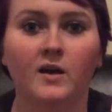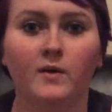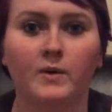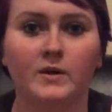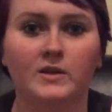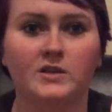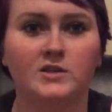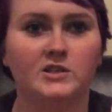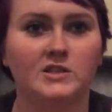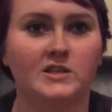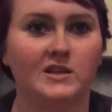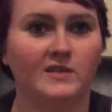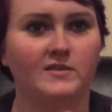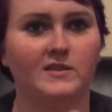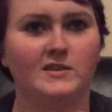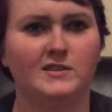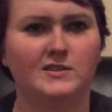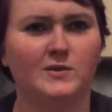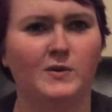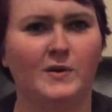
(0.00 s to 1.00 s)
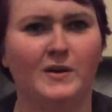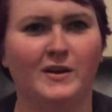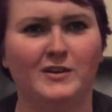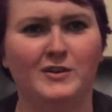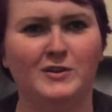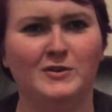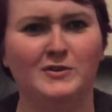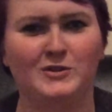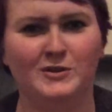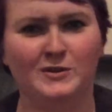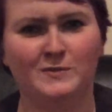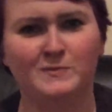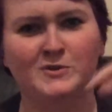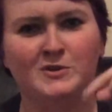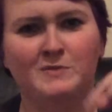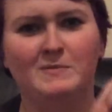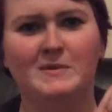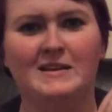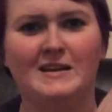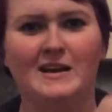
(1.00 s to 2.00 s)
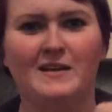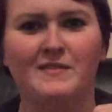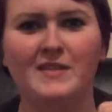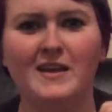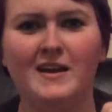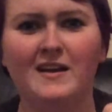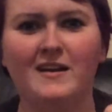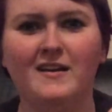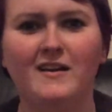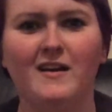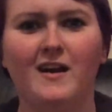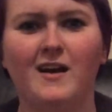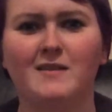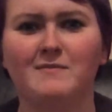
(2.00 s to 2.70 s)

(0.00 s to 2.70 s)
which, if this is going on YouTube, should be down there.